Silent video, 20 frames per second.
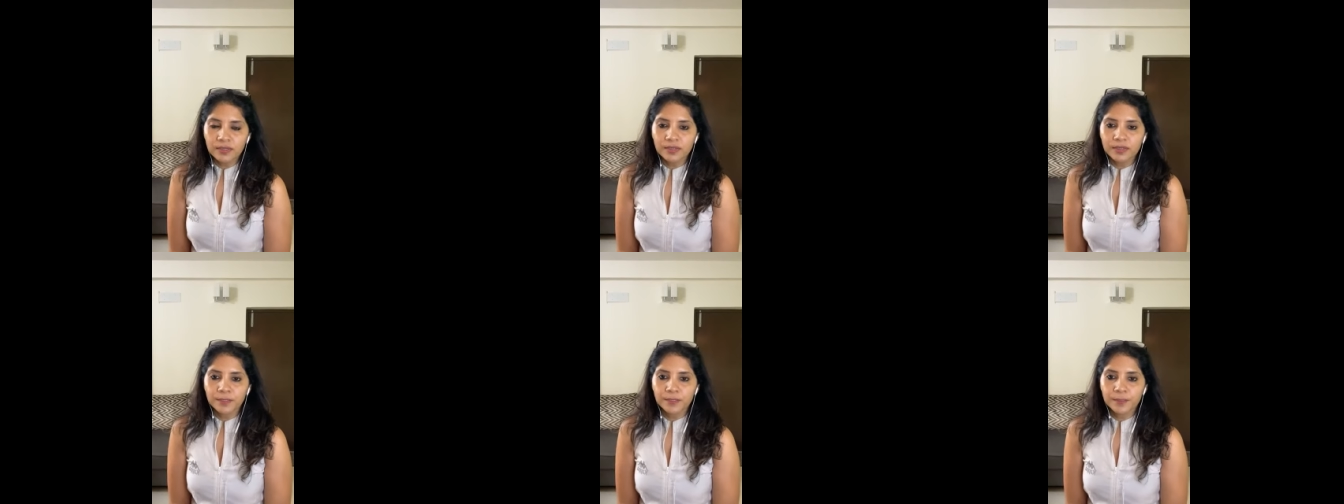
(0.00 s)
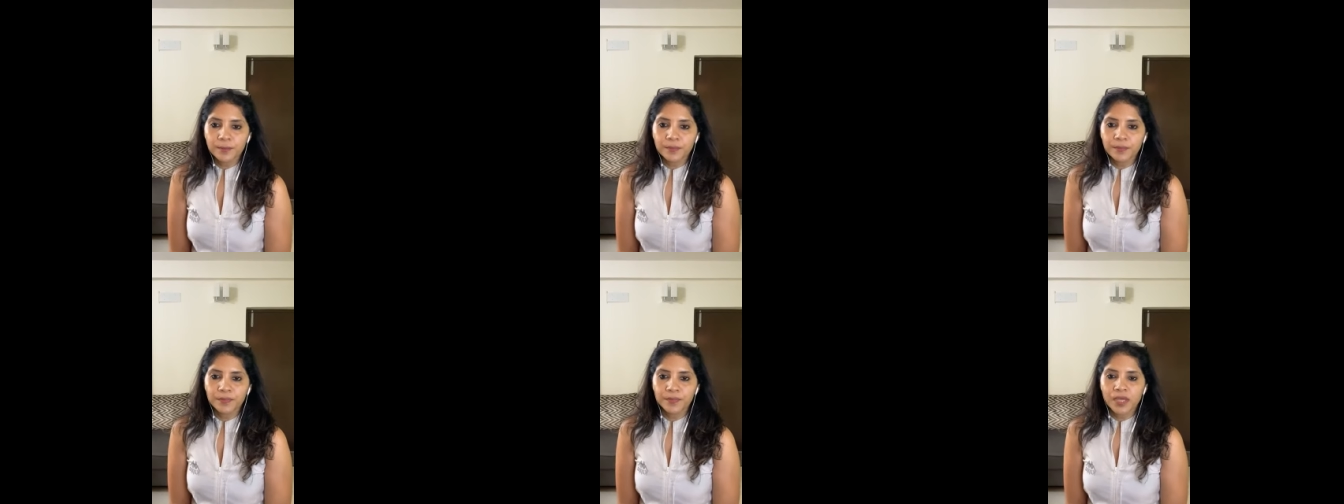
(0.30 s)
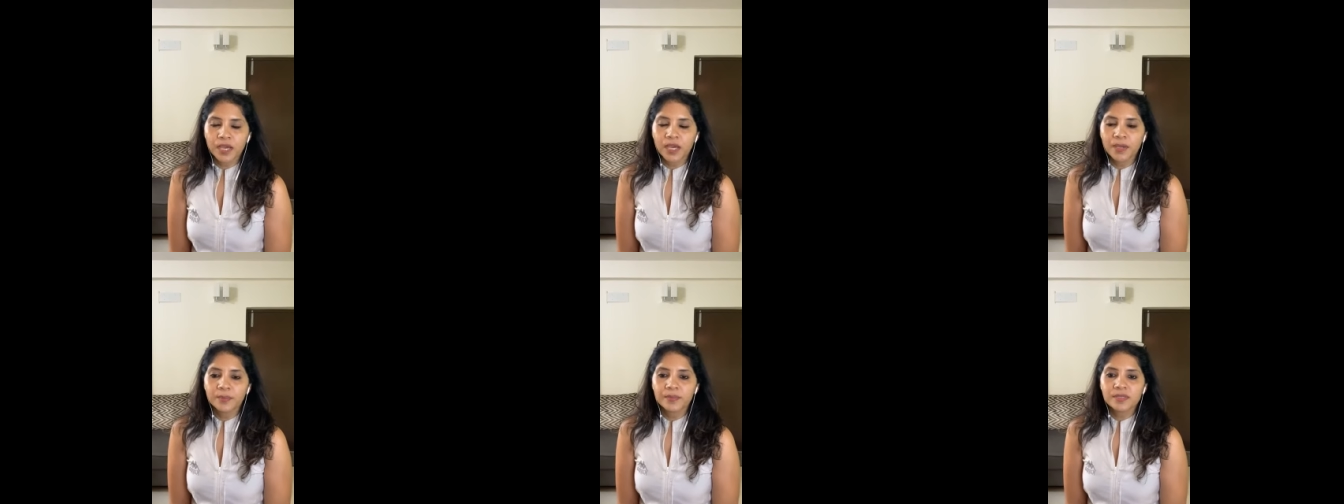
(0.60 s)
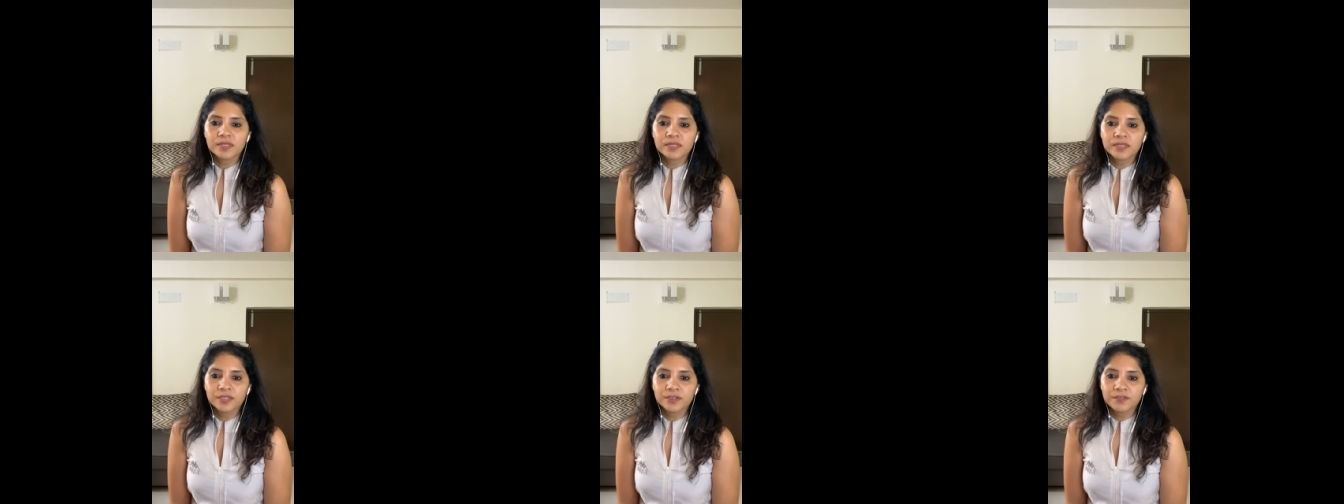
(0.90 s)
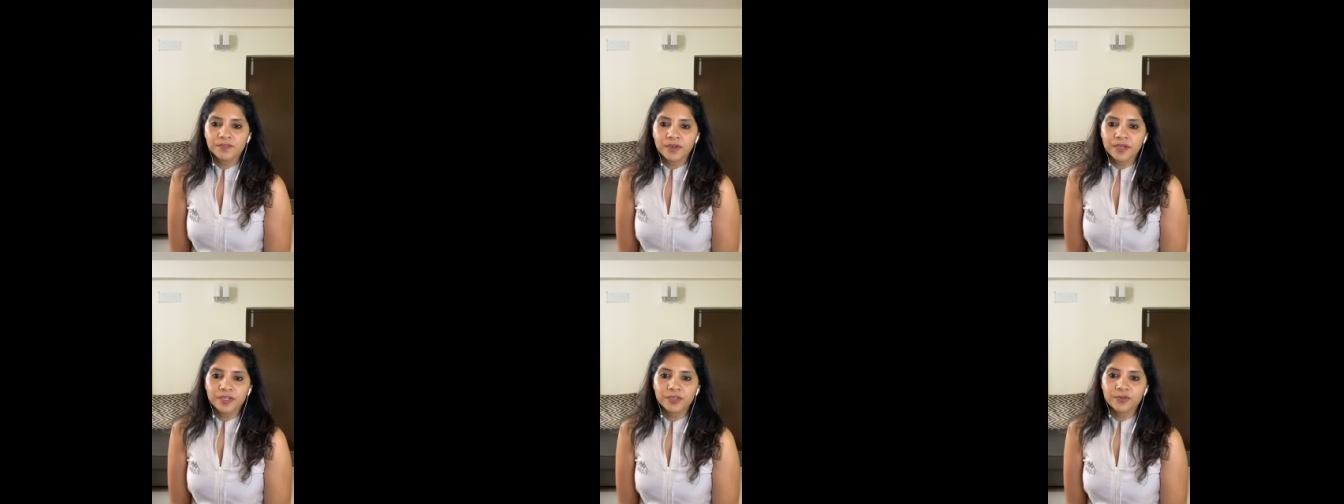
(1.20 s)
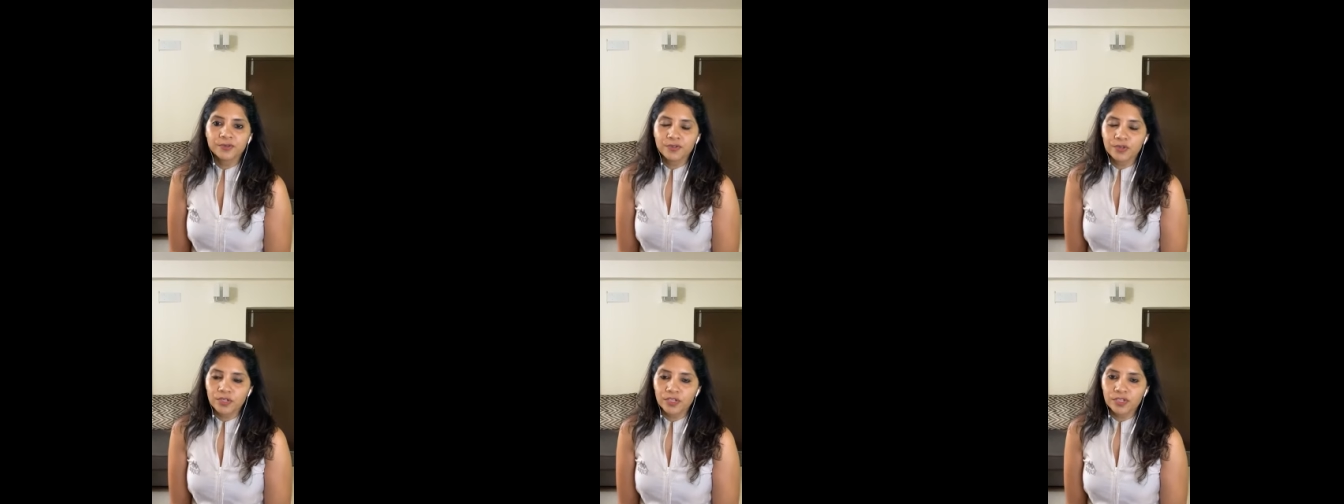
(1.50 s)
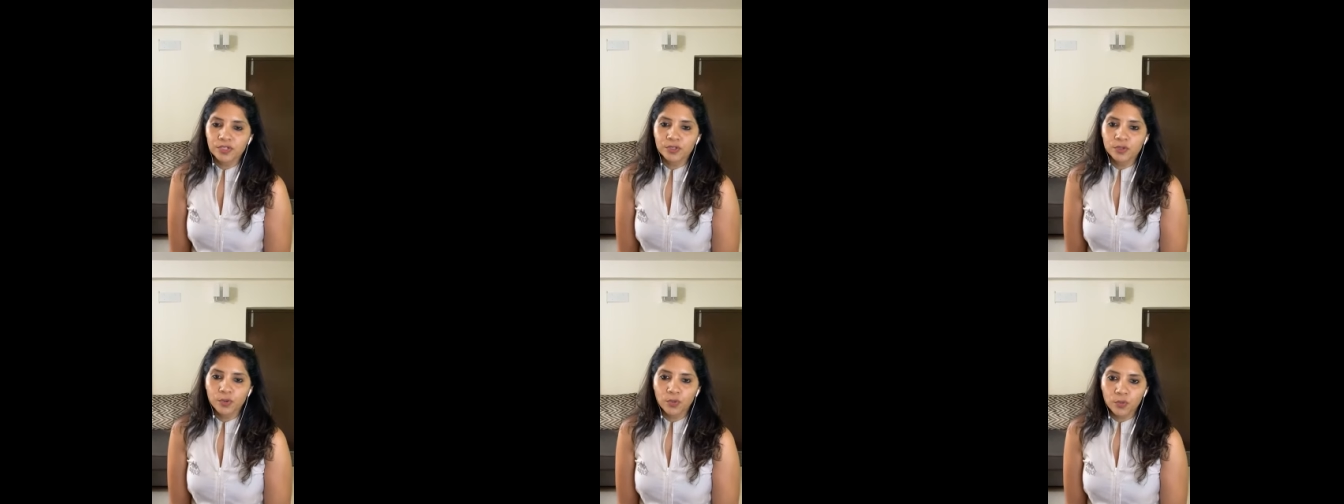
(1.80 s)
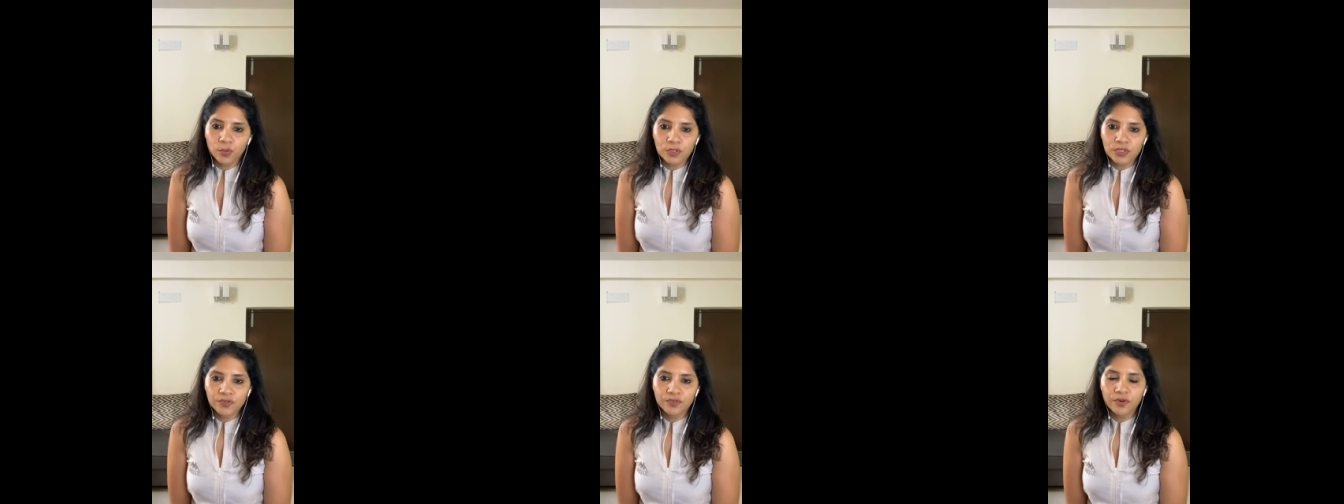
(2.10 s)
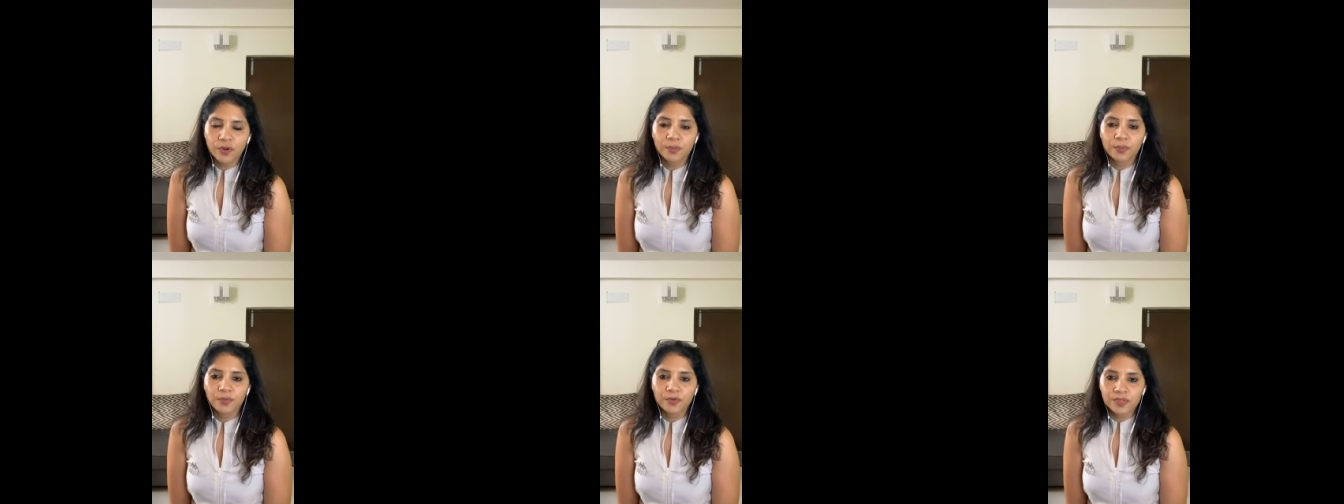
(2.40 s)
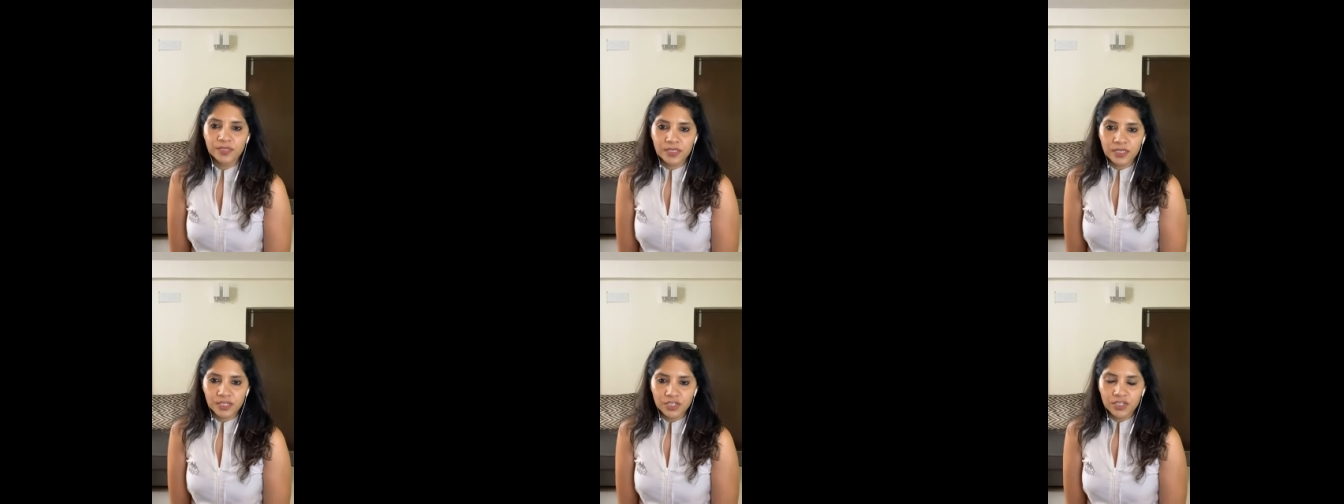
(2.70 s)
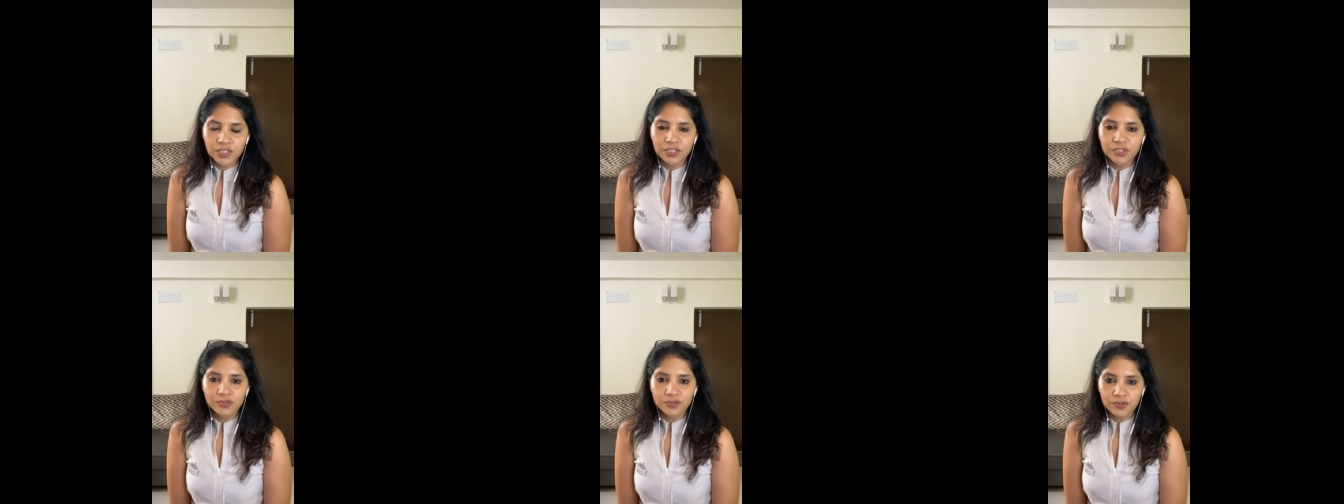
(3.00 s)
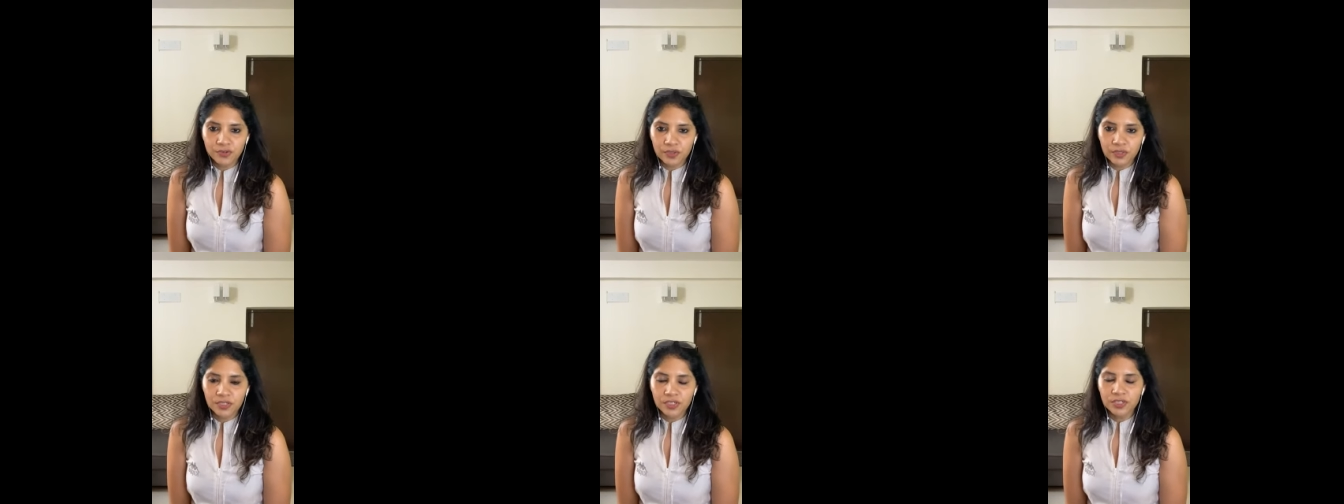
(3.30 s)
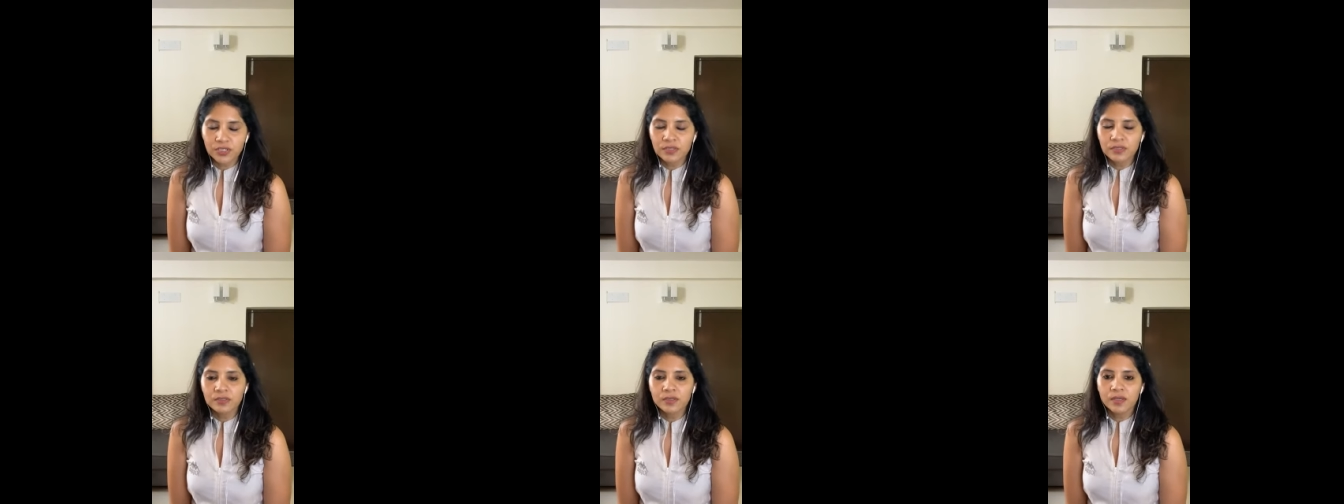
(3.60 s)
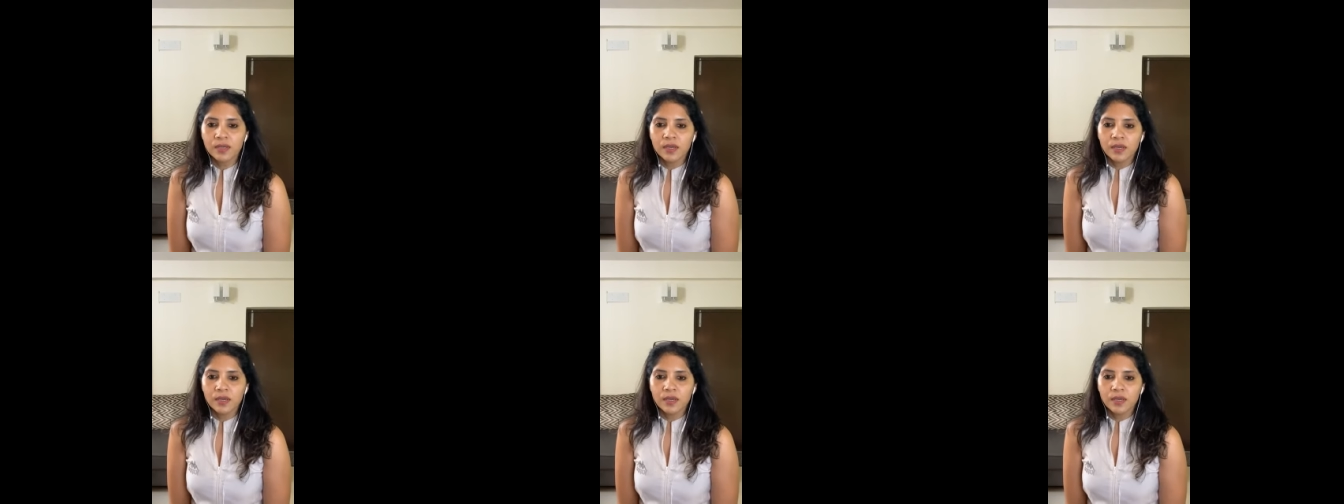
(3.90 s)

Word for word: Um, I'm a certified nutrition coach from Precision Nutrition